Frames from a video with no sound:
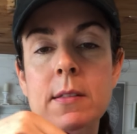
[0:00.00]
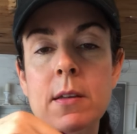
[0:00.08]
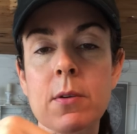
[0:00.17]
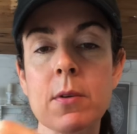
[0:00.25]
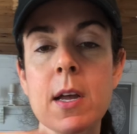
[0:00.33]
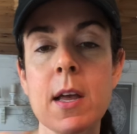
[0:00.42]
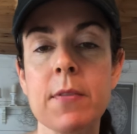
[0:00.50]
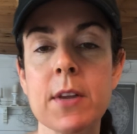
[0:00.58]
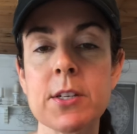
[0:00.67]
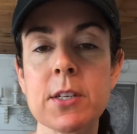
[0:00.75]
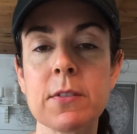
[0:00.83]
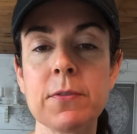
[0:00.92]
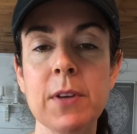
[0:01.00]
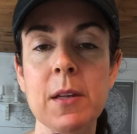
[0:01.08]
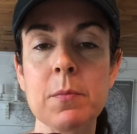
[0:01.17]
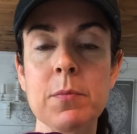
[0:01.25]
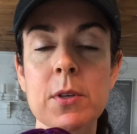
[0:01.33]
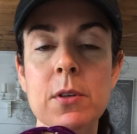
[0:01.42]
So they just
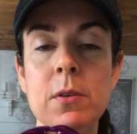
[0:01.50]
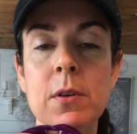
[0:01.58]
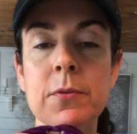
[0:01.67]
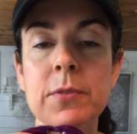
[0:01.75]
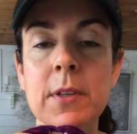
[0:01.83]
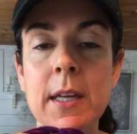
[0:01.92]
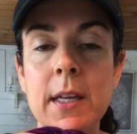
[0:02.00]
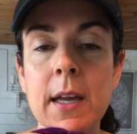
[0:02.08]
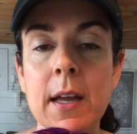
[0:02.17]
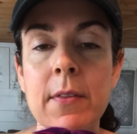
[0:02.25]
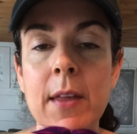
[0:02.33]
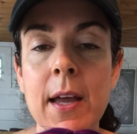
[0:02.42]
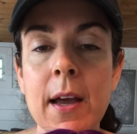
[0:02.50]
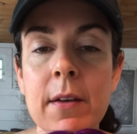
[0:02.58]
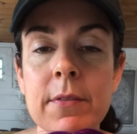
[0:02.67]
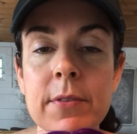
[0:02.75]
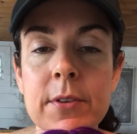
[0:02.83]
fit beautifully, and they have,